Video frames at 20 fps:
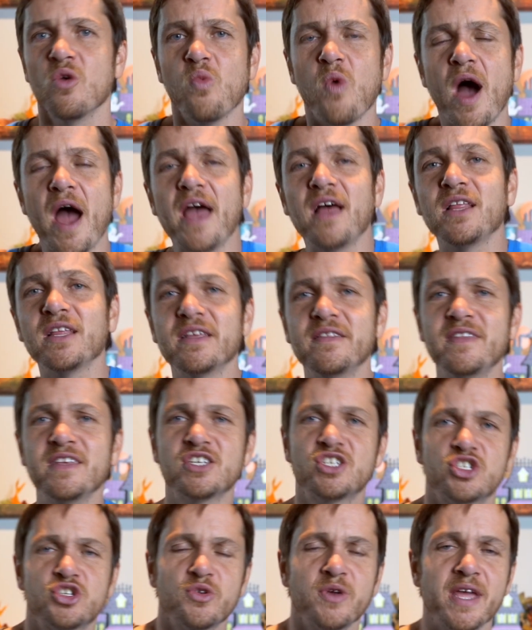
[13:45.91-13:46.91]
While in
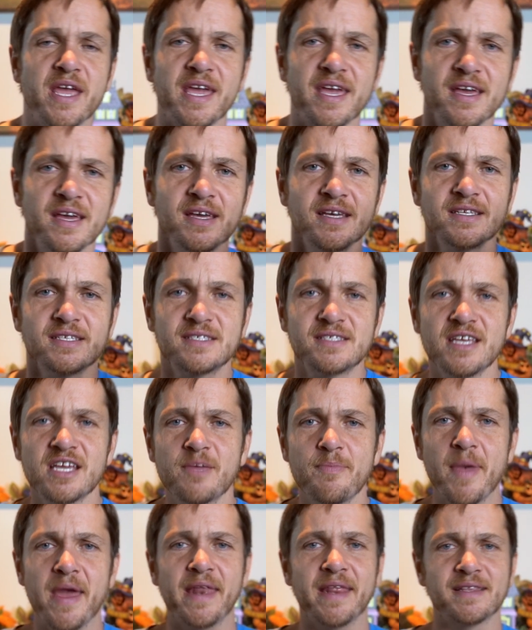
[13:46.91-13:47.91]
this tree,
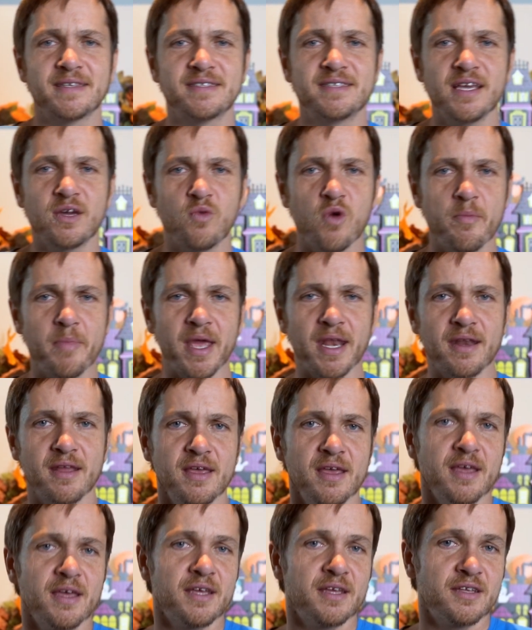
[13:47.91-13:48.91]
Stickman and
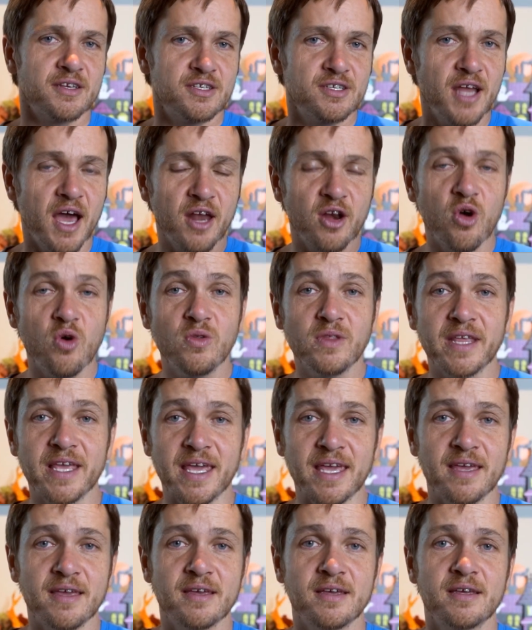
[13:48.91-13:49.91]
Stickwoman not
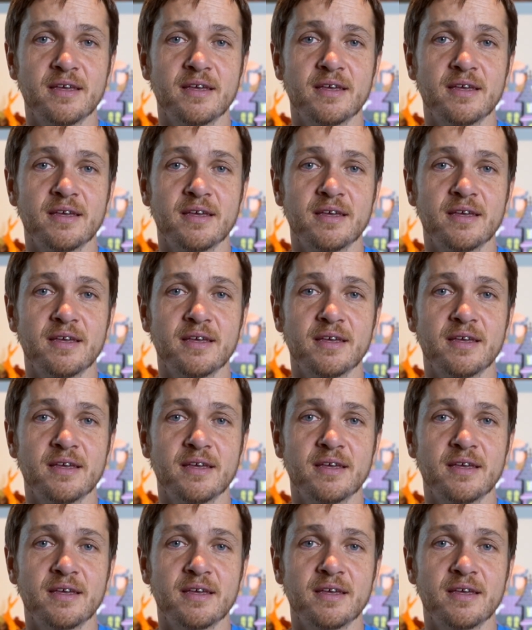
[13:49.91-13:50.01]
only